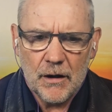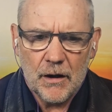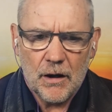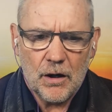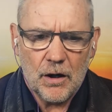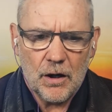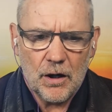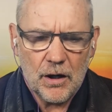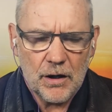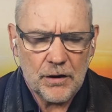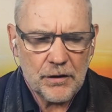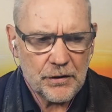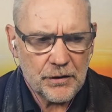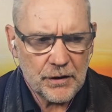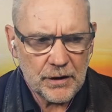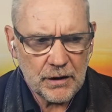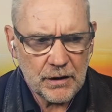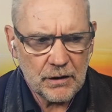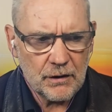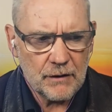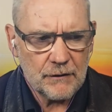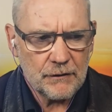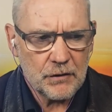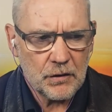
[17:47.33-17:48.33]
I
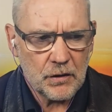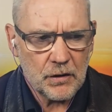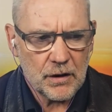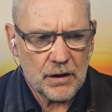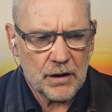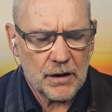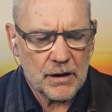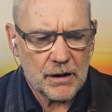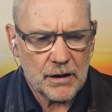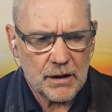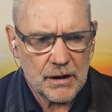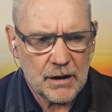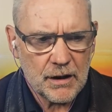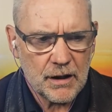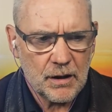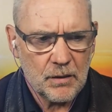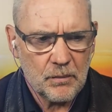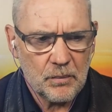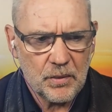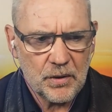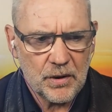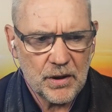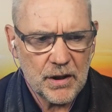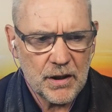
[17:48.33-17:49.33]
think I've got a
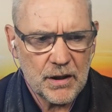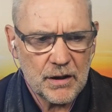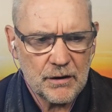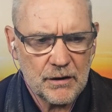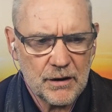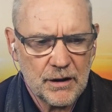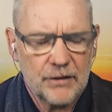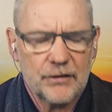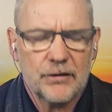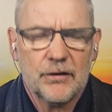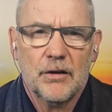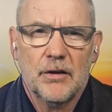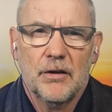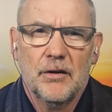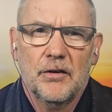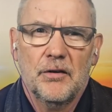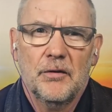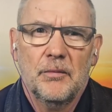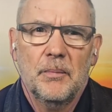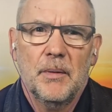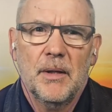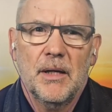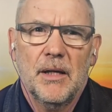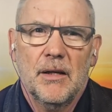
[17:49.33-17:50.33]
company that's going to
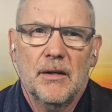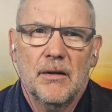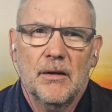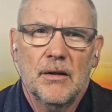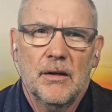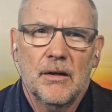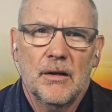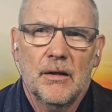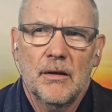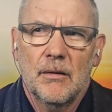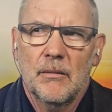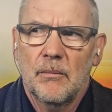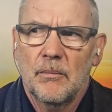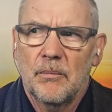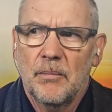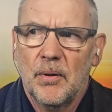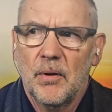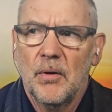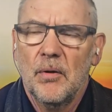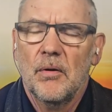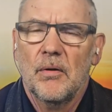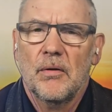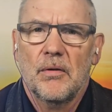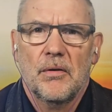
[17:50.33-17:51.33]
speak in
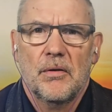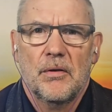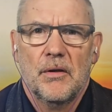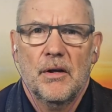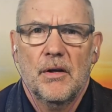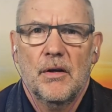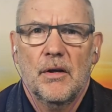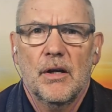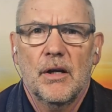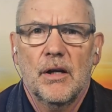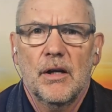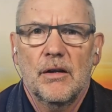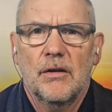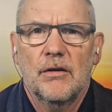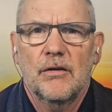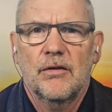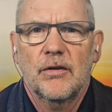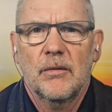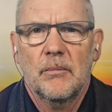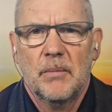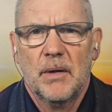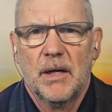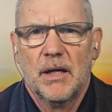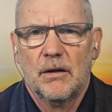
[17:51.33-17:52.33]
Perth, in
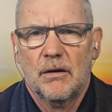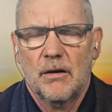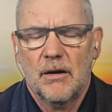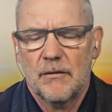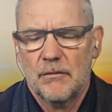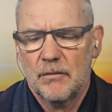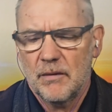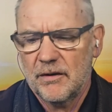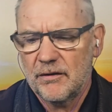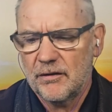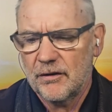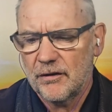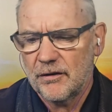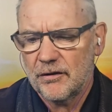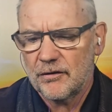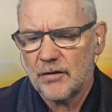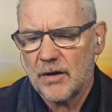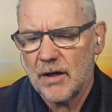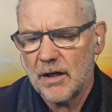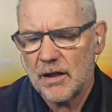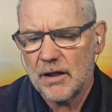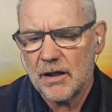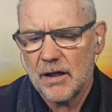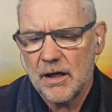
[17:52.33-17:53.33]
SIM-PAC Live Western
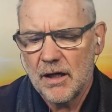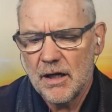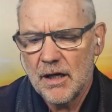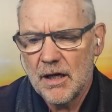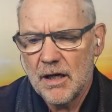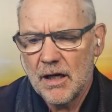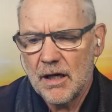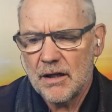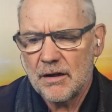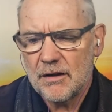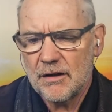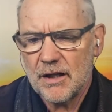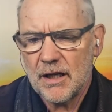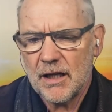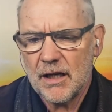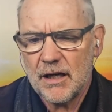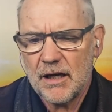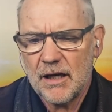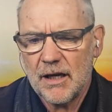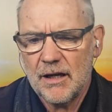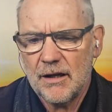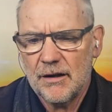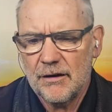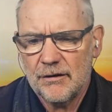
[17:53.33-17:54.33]
Australia, that
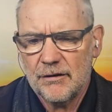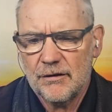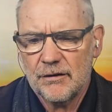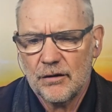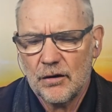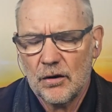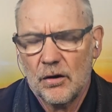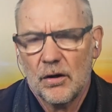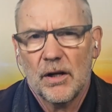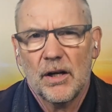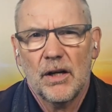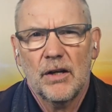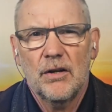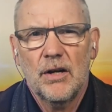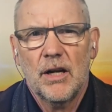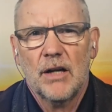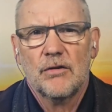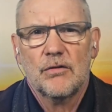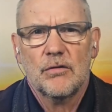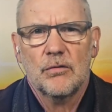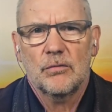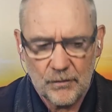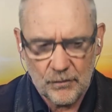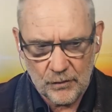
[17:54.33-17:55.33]
has got
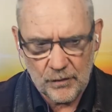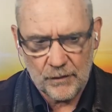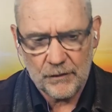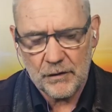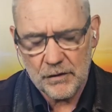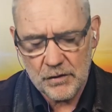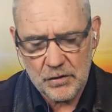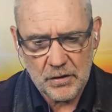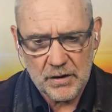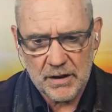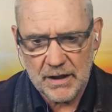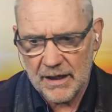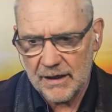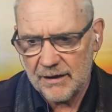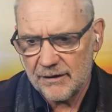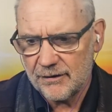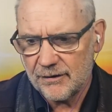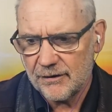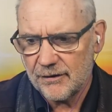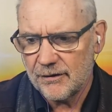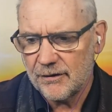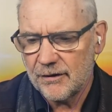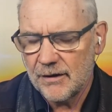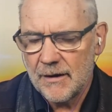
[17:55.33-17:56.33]
natural refrigerant
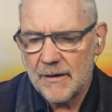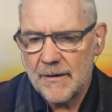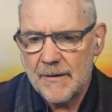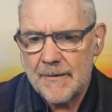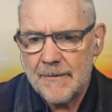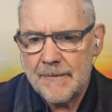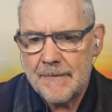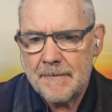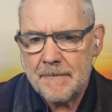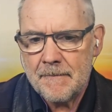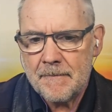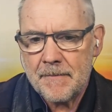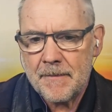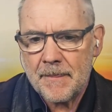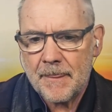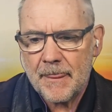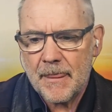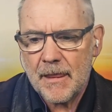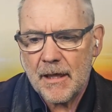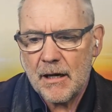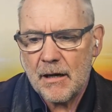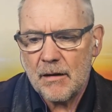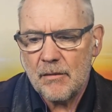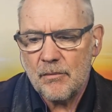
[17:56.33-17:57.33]
gases.
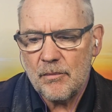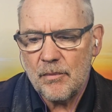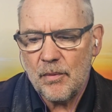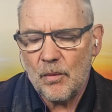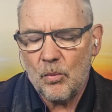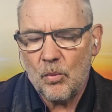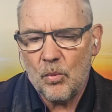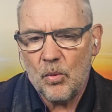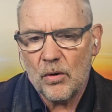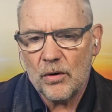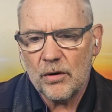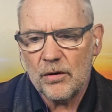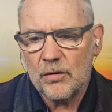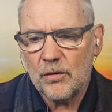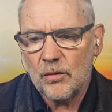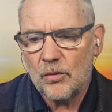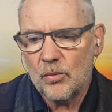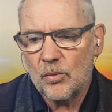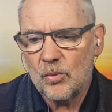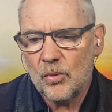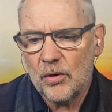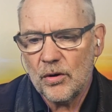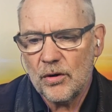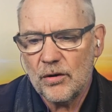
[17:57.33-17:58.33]
But what
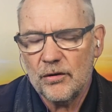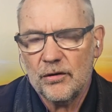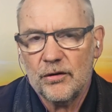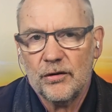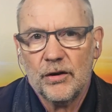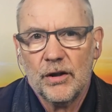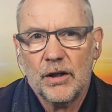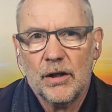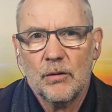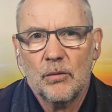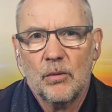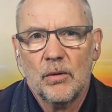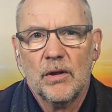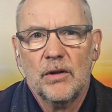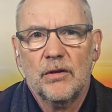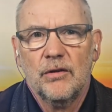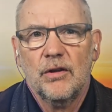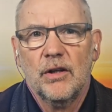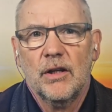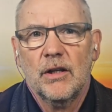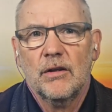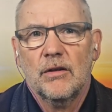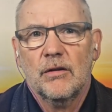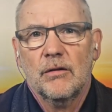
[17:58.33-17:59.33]
are you seeing? What are you
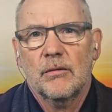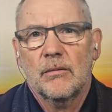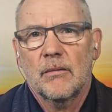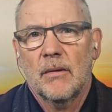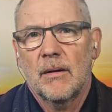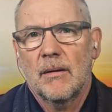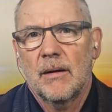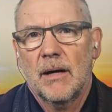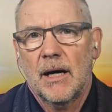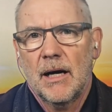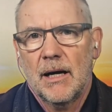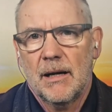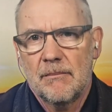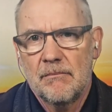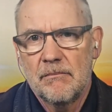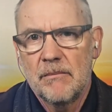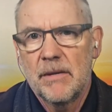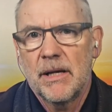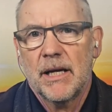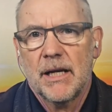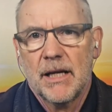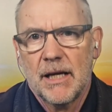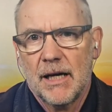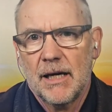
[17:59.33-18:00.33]
seeing to
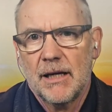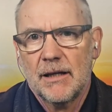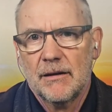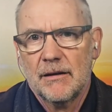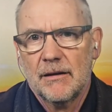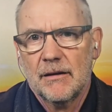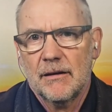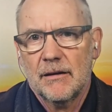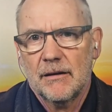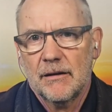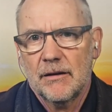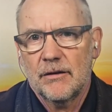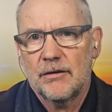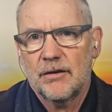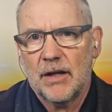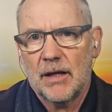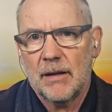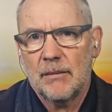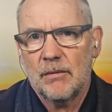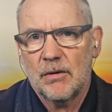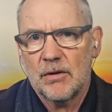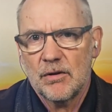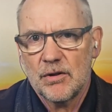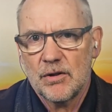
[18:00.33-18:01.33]
mitigate the
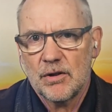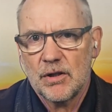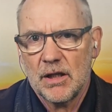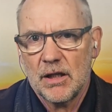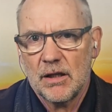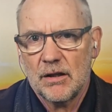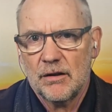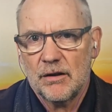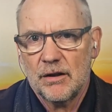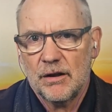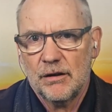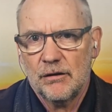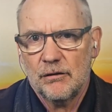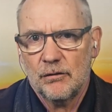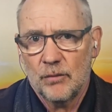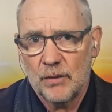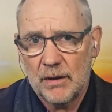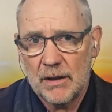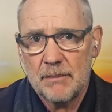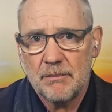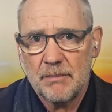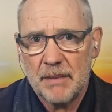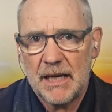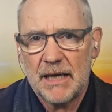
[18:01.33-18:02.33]
damage that these
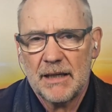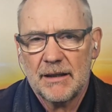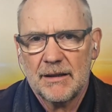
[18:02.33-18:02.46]
really bad